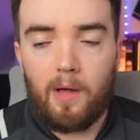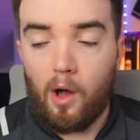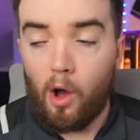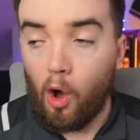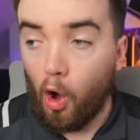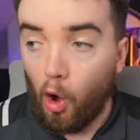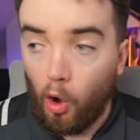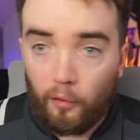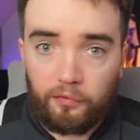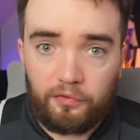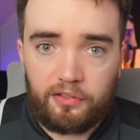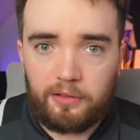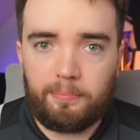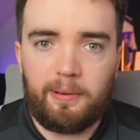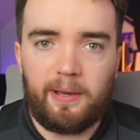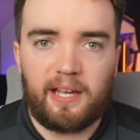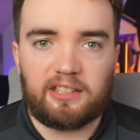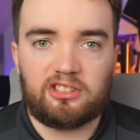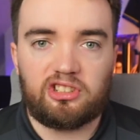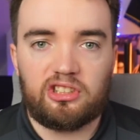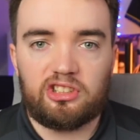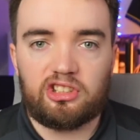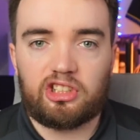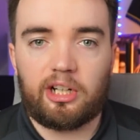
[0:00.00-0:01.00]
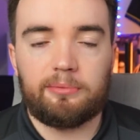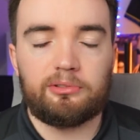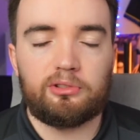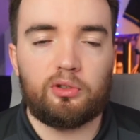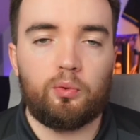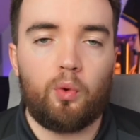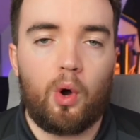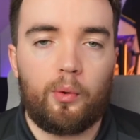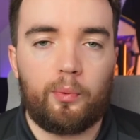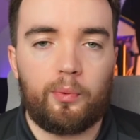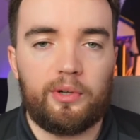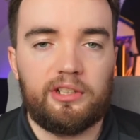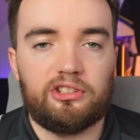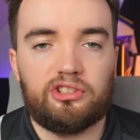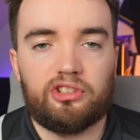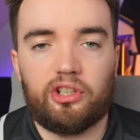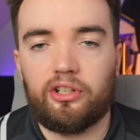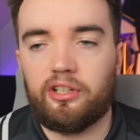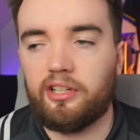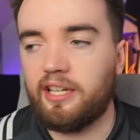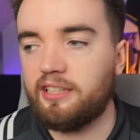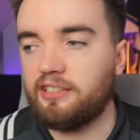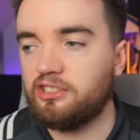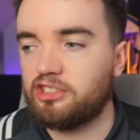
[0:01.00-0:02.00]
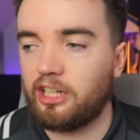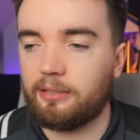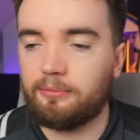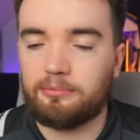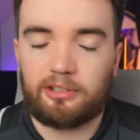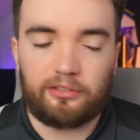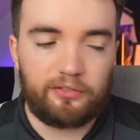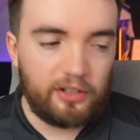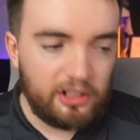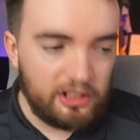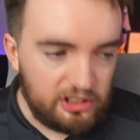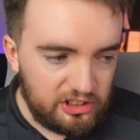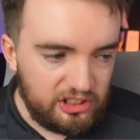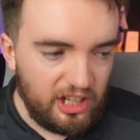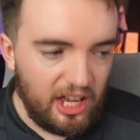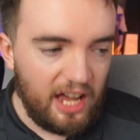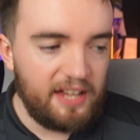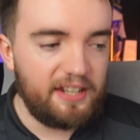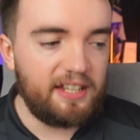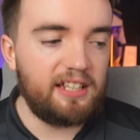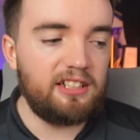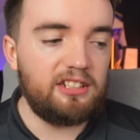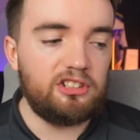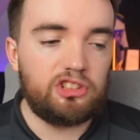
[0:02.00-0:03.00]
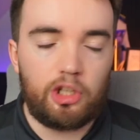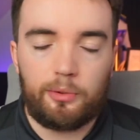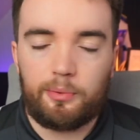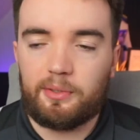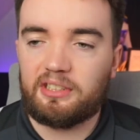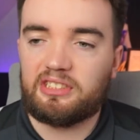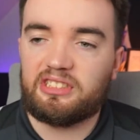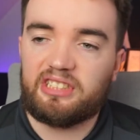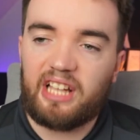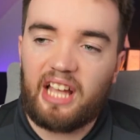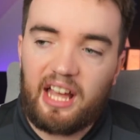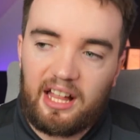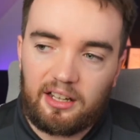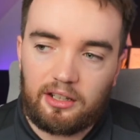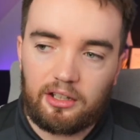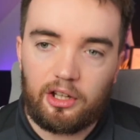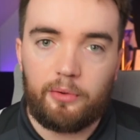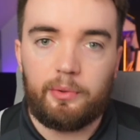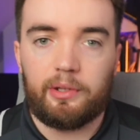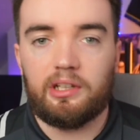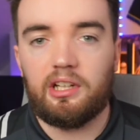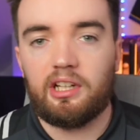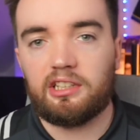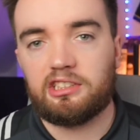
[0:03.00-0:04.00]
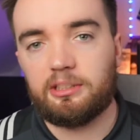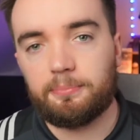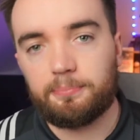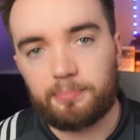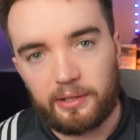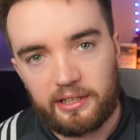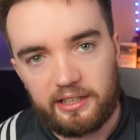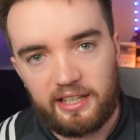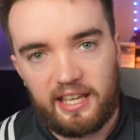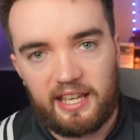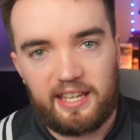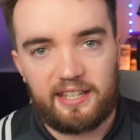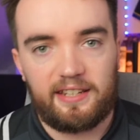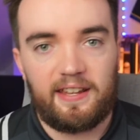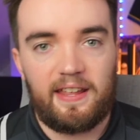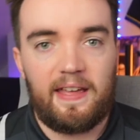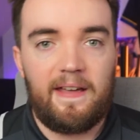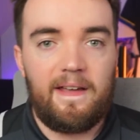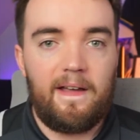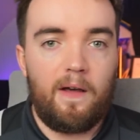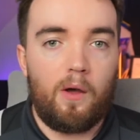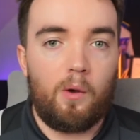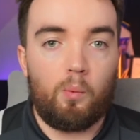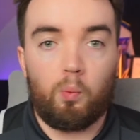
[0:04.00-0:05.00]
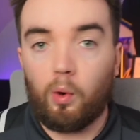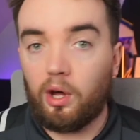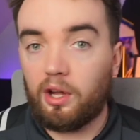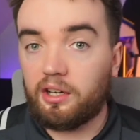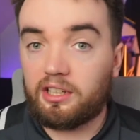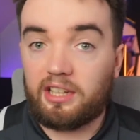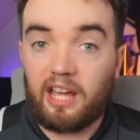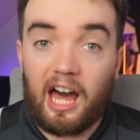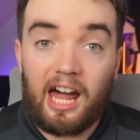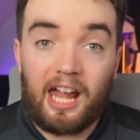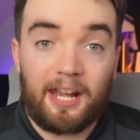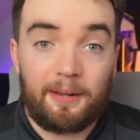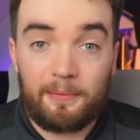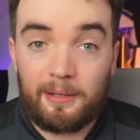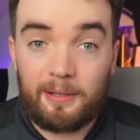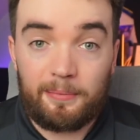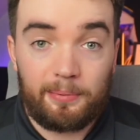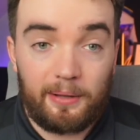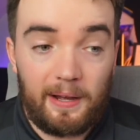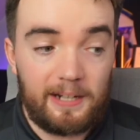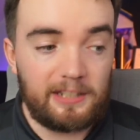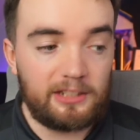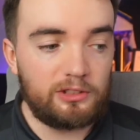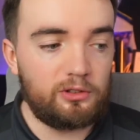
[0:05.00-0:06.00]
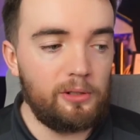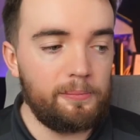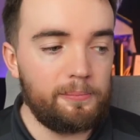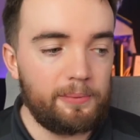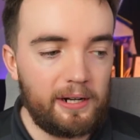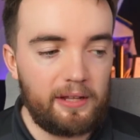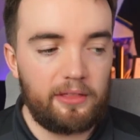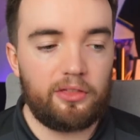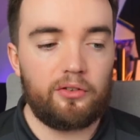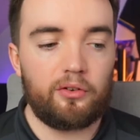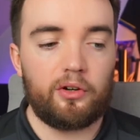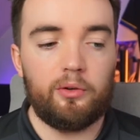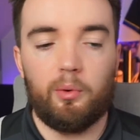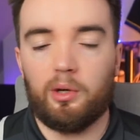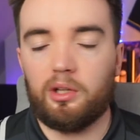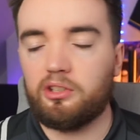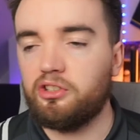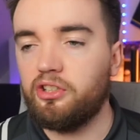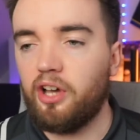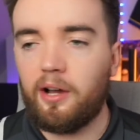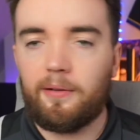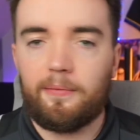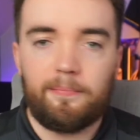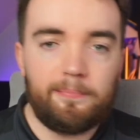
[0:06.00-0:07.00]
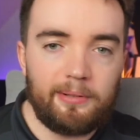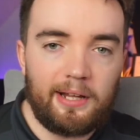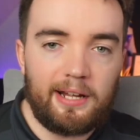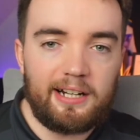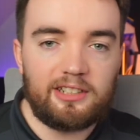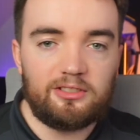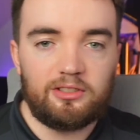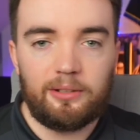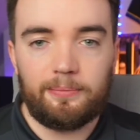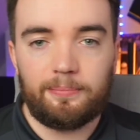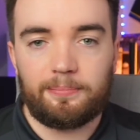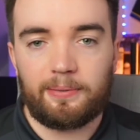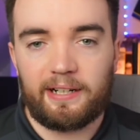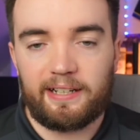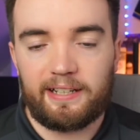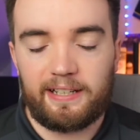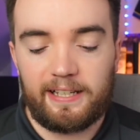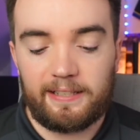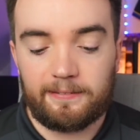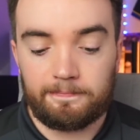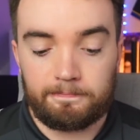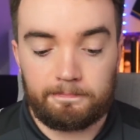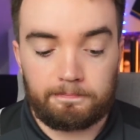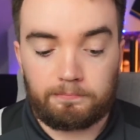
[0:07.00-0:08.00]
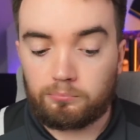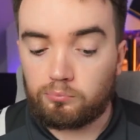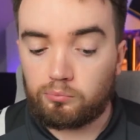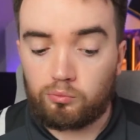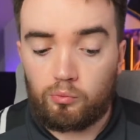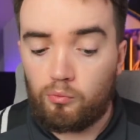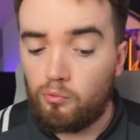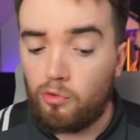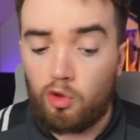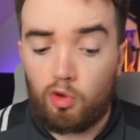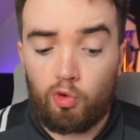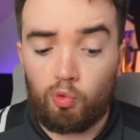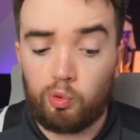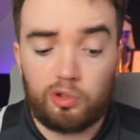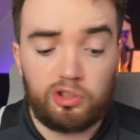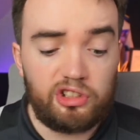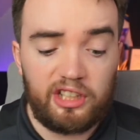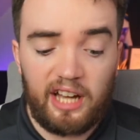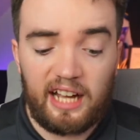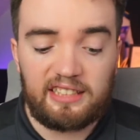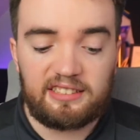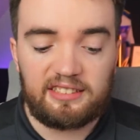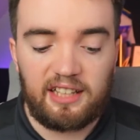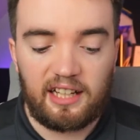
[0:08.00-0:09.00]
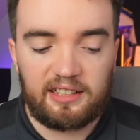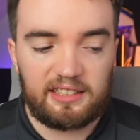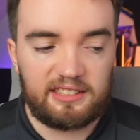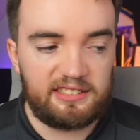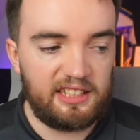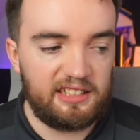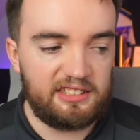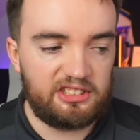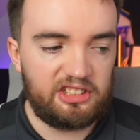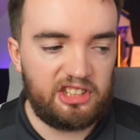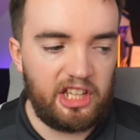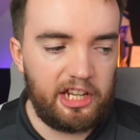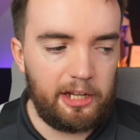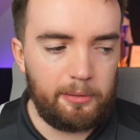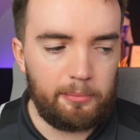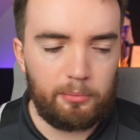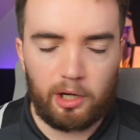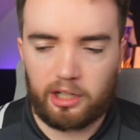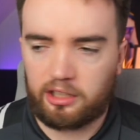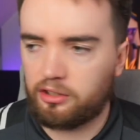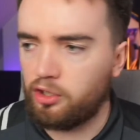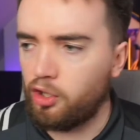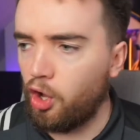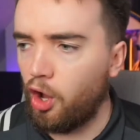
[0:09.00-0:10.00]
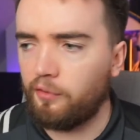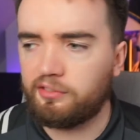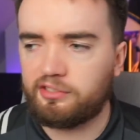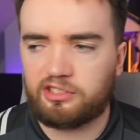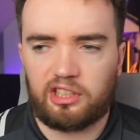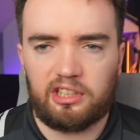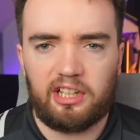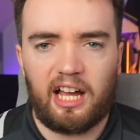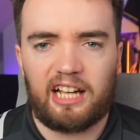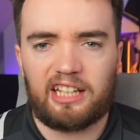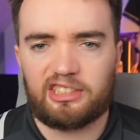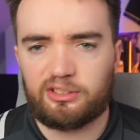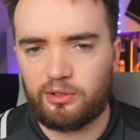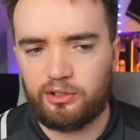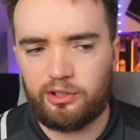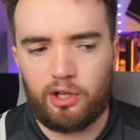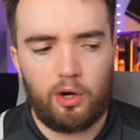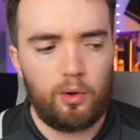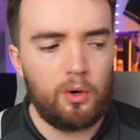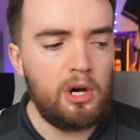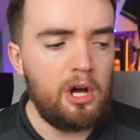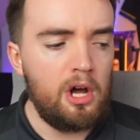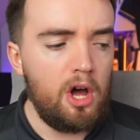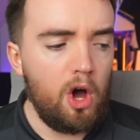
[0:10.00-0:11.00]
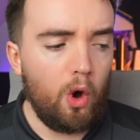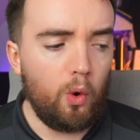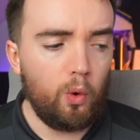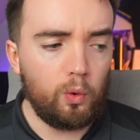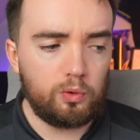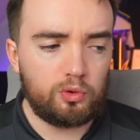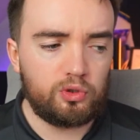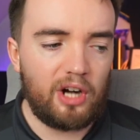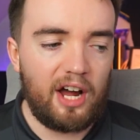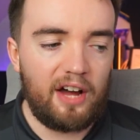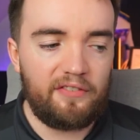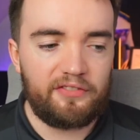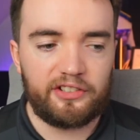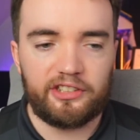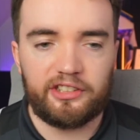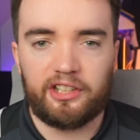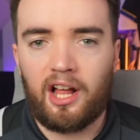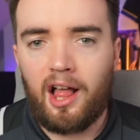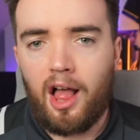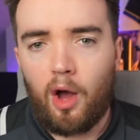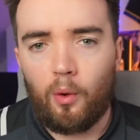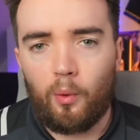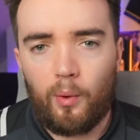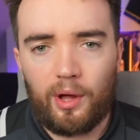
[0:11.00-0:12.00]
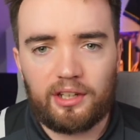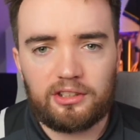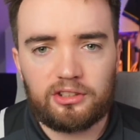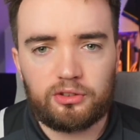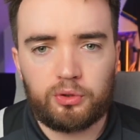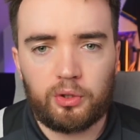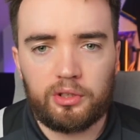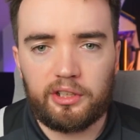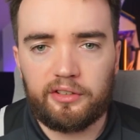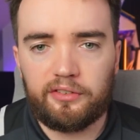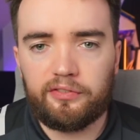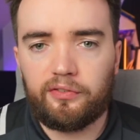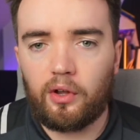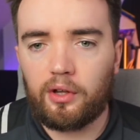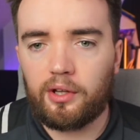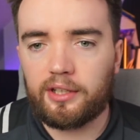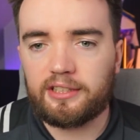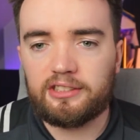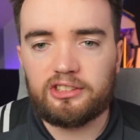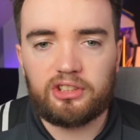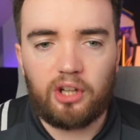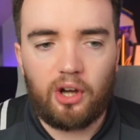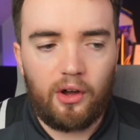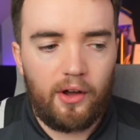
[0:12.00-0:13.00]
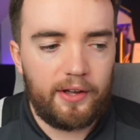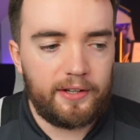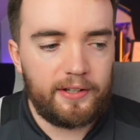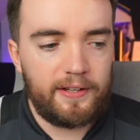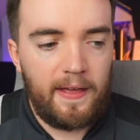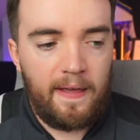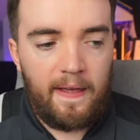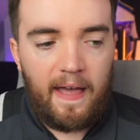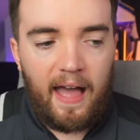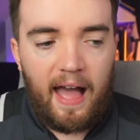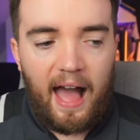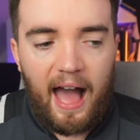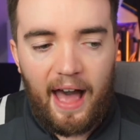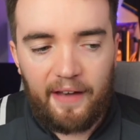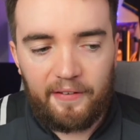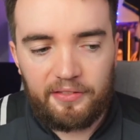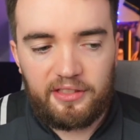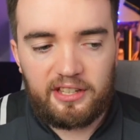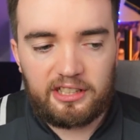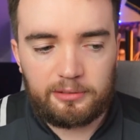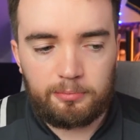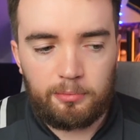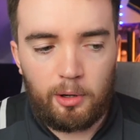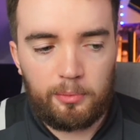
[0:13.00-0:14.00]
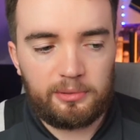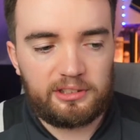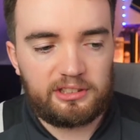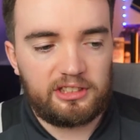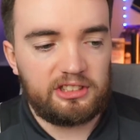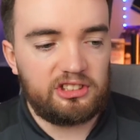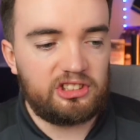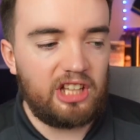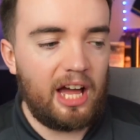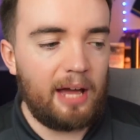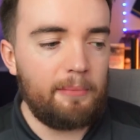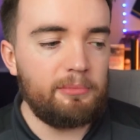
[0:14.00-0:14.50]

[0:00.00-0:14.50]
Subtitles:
off the pitch in terms of what we do, in terms of our signings, who we sell, who we look to bring in, what academy players we bring through, what young players we bring in. Would you guys like to see stadium work? Now, obviously, as we know, Old Trafford well and truly falling down at this moment in time.